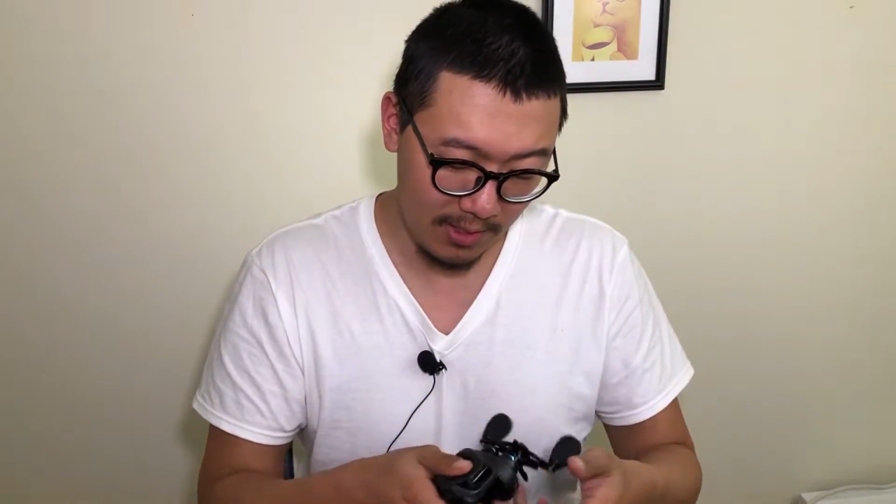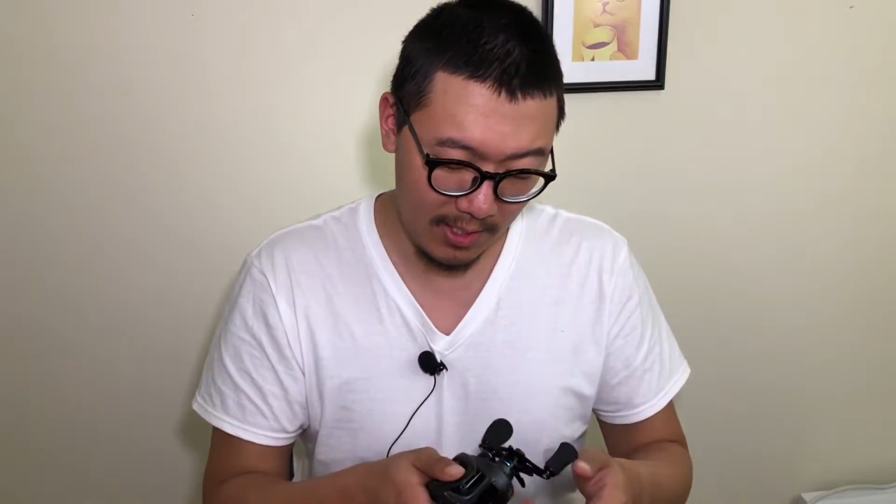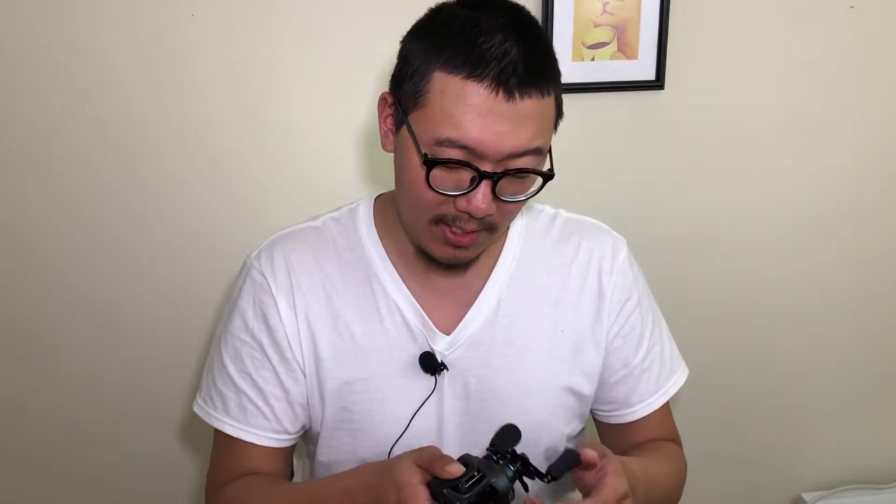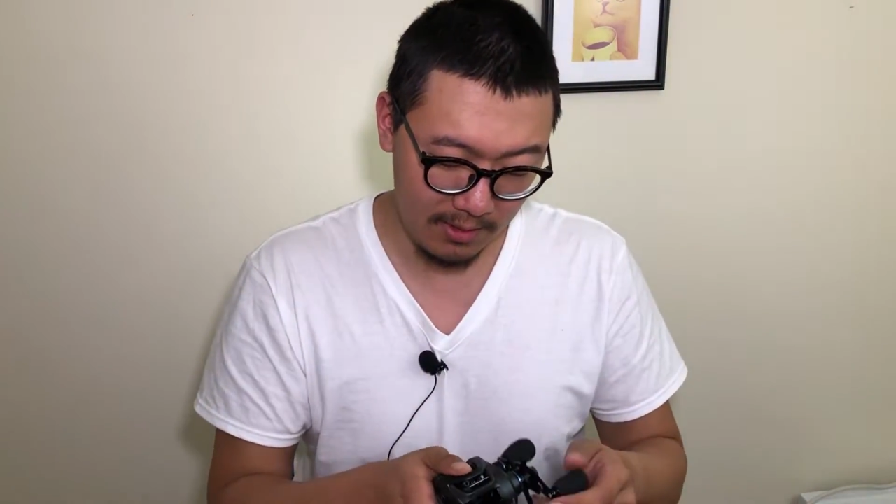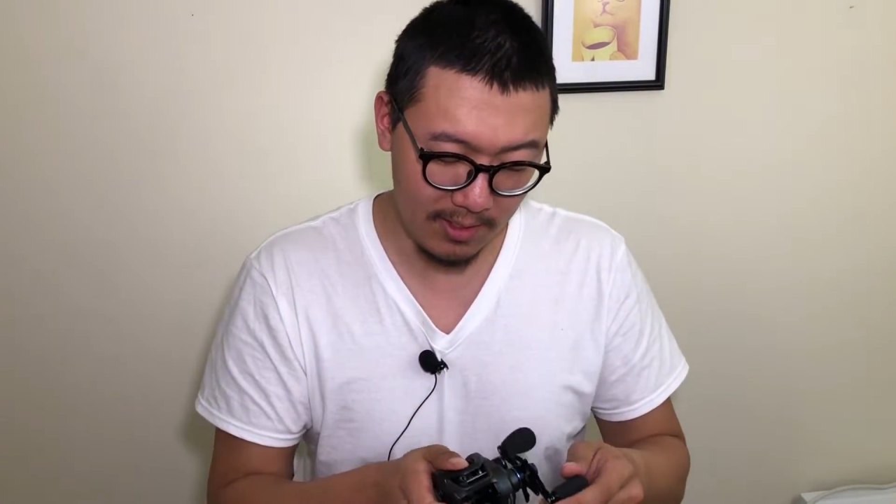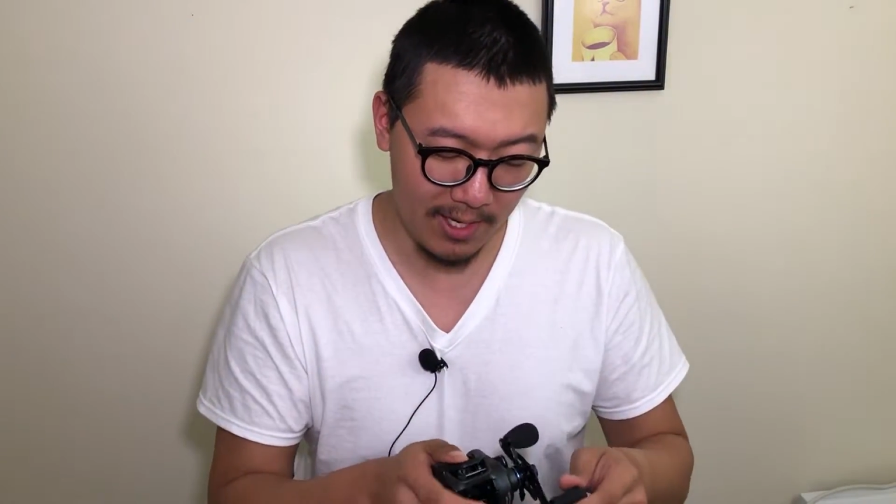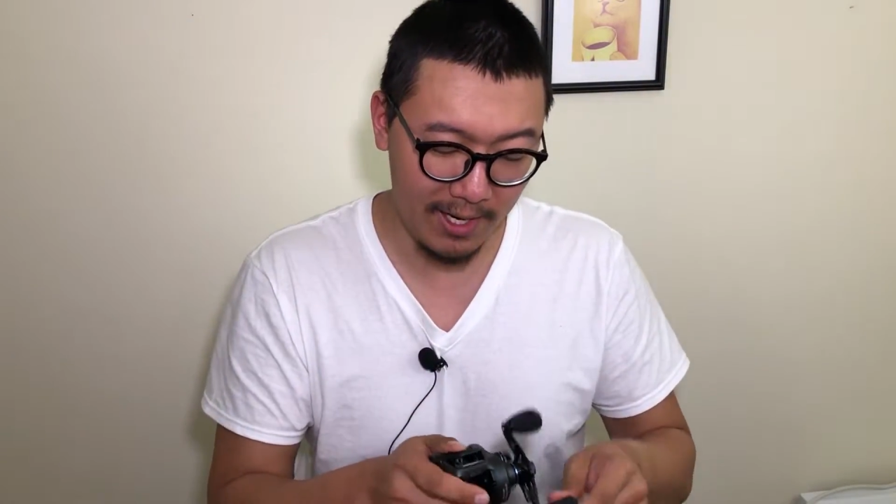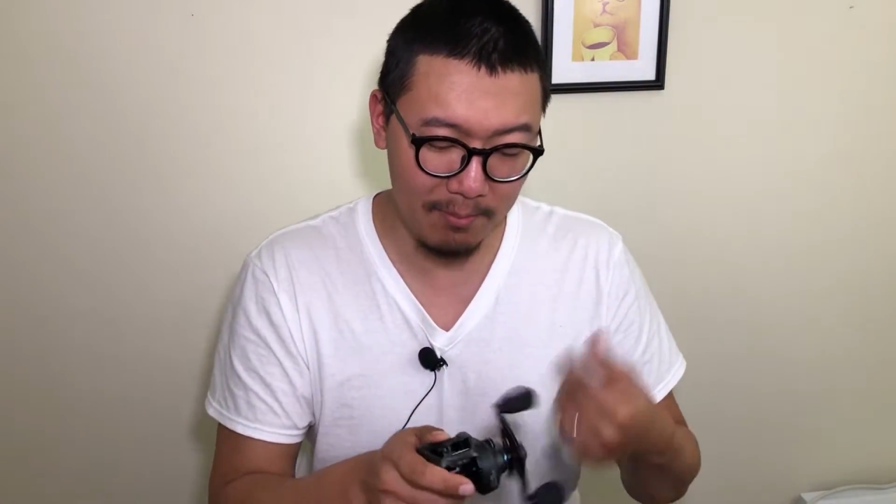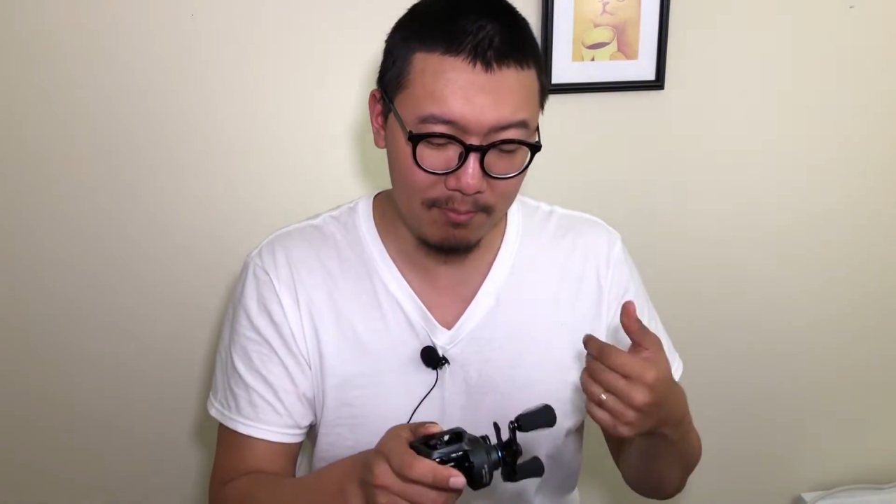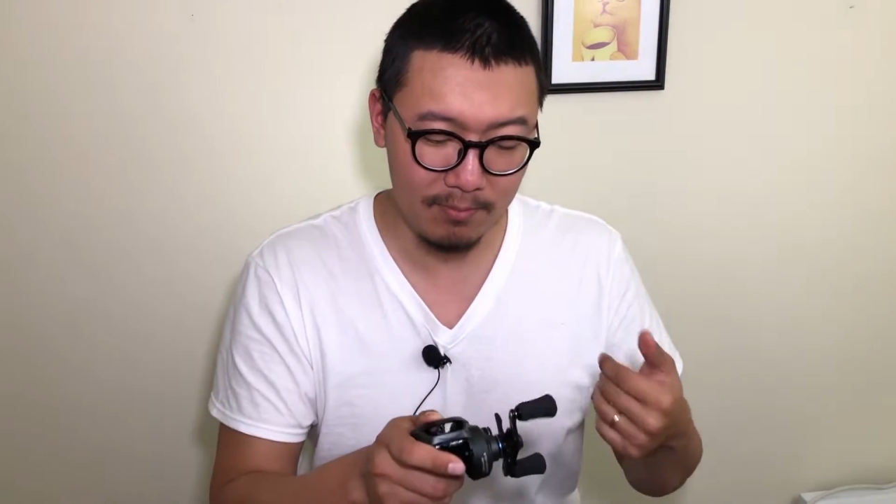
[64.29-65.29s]
And
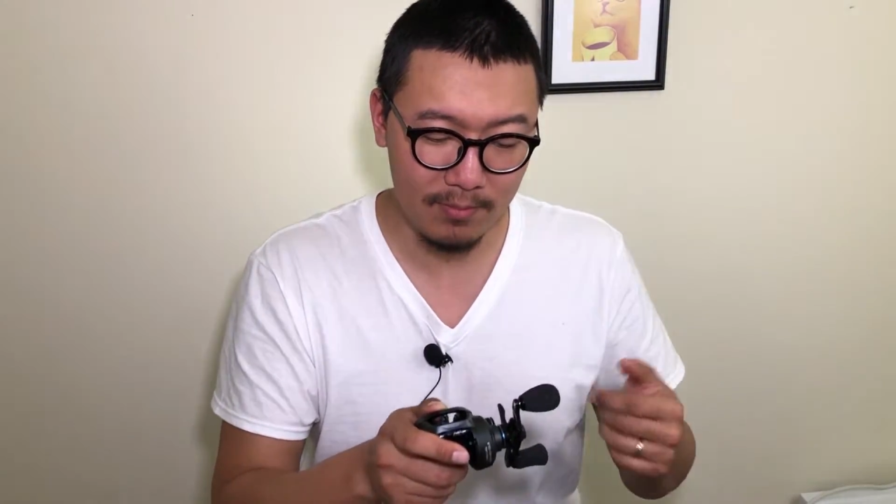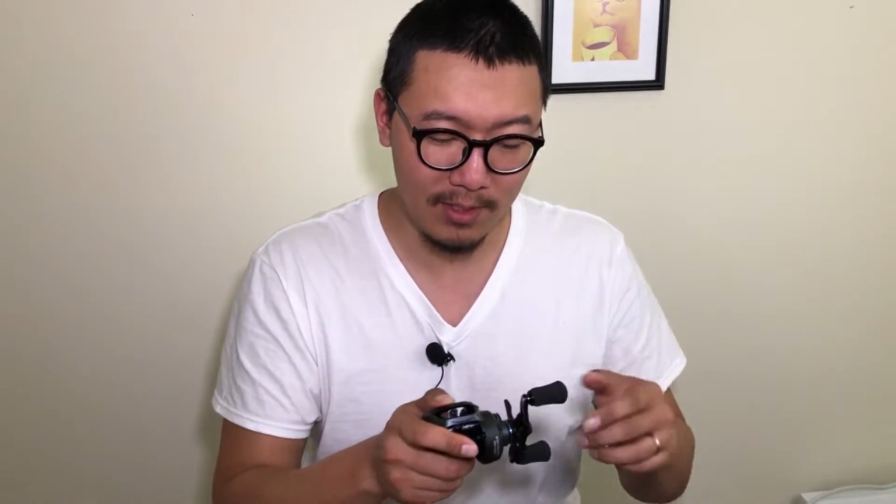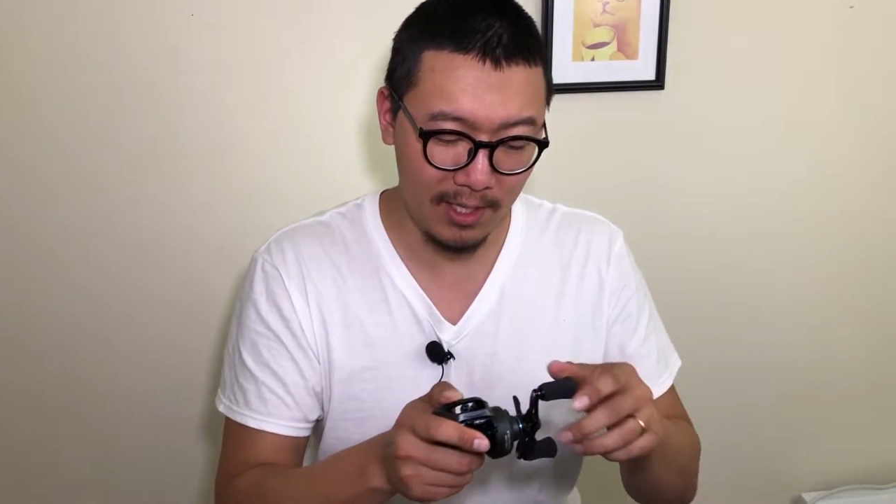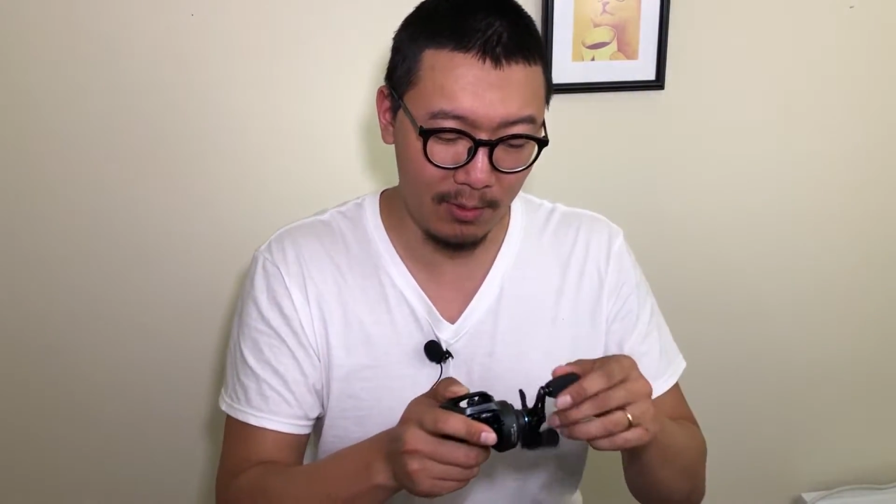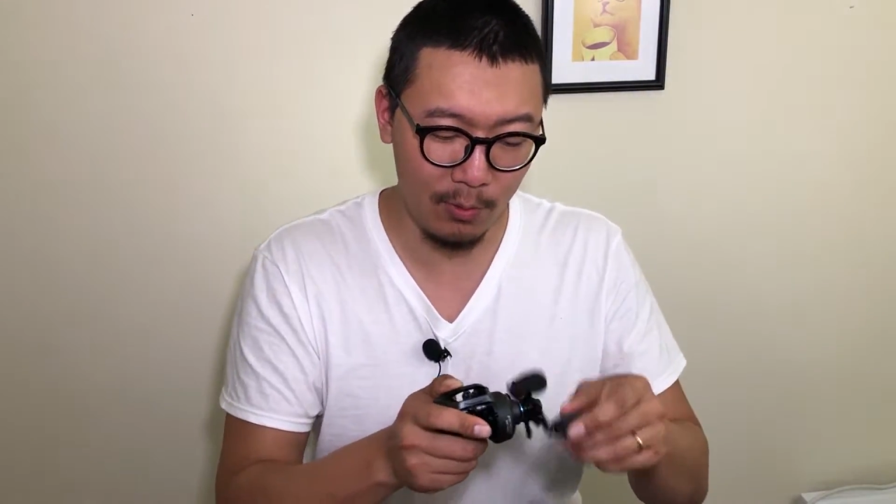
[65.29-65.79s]
I